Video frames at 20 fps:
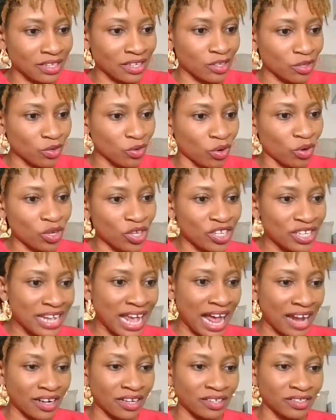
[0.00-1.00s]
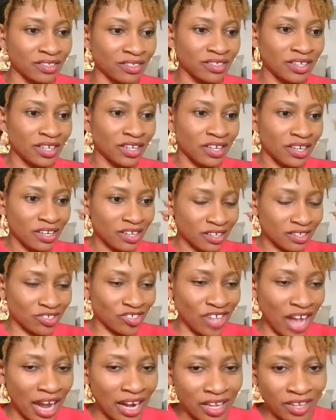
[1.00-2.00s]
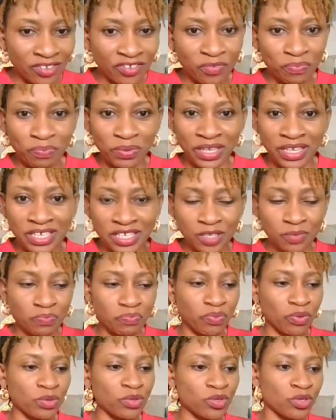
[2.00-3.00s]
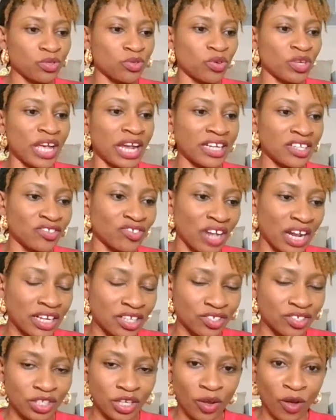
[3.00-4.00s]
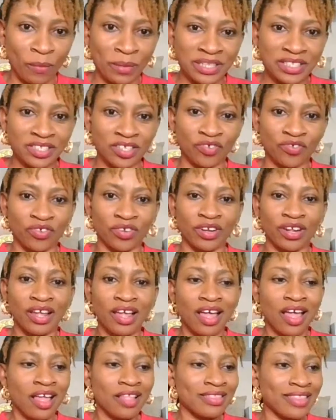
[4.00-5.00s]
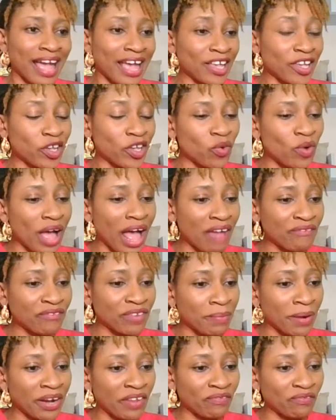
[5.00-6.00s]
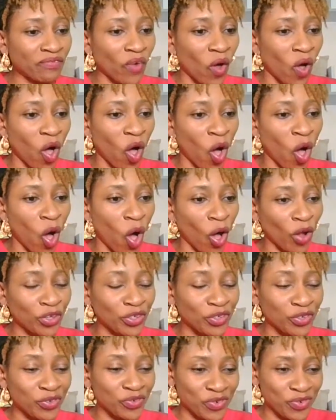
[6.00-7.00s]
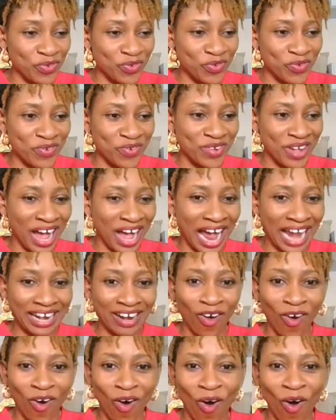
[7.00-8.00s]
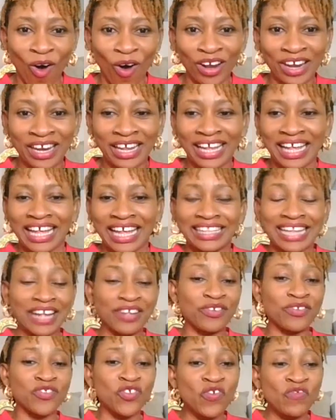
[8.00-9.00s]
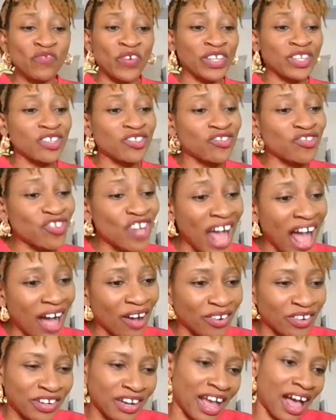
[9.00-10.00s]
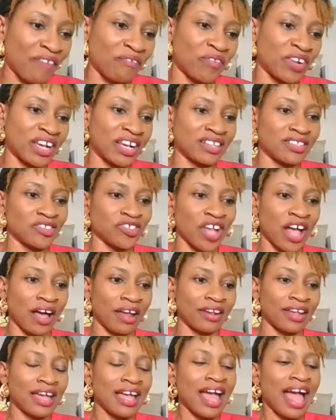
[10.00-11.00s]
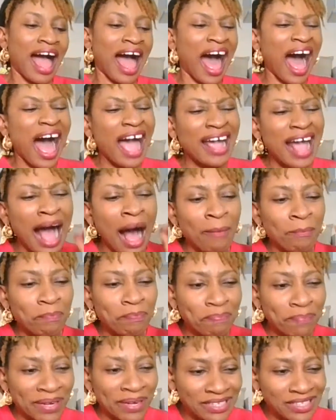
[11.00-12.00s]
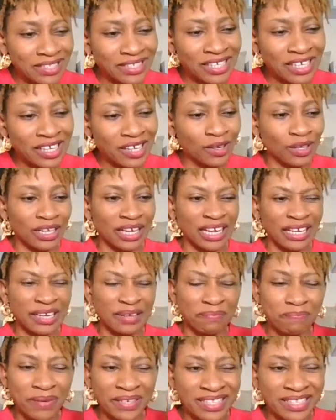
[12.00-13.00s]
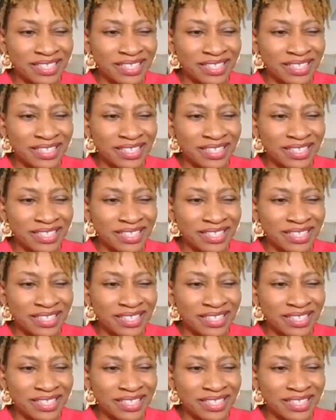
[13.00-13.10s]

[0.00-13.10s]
the No Yelling Challenge, please put No Yelling Challenge in the comment section. Thank you, everybody, for all you do and all that you do for the child, the African child. I am particularly,